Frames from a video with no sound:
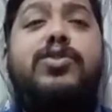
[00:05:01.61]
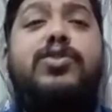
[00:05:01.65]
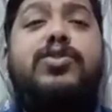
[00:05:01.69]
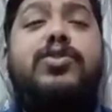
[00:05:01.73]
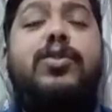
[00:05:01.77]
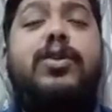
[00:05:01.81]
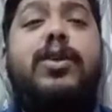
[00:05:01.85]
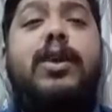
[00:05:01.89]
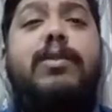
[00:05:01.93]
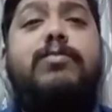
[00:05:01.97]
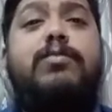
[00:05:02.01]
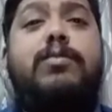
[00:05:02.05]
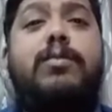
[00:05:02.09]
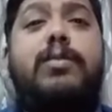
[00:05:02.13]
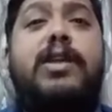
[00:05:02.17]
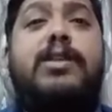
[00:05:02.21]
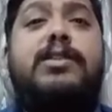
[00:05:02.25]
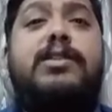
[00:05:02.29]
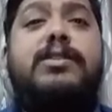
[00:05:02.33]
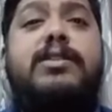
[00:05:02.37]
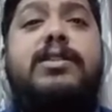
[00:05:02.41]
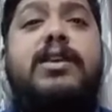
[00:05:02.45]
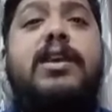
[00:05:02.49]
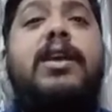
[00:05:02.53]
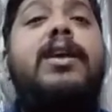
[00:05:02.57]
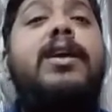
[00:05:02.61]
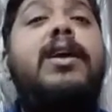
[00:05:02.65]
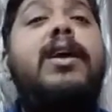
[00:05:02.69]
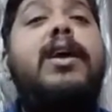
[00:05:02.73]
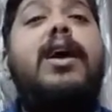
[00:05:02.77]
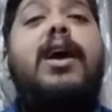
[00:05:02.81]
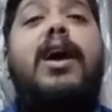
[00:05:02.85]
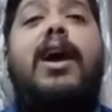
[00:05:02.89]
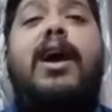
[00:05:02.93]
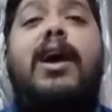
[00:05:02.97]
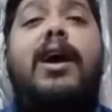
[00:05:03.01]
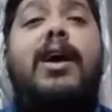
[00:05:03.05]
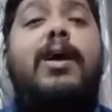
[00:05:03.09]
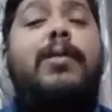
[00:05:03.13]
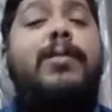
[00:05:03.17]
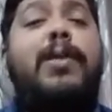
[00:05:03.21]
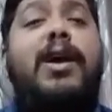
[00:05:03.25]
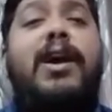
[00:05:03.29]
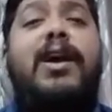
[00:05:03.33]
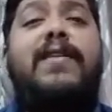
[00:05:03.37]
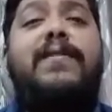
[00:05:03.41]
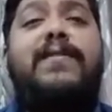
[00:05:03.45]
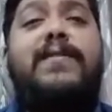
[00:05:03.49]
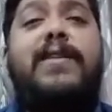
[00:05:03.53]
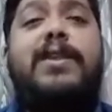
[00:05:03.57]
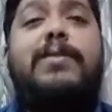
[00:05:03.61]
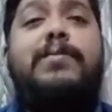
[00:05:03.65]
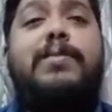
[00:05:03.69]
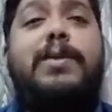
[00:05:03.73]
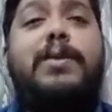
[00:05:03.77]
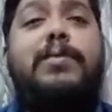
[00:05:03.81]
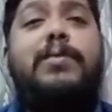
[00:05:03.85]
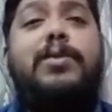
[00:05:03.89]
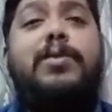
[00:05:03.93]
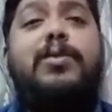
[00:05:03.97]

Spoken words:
So let's say I have 10 people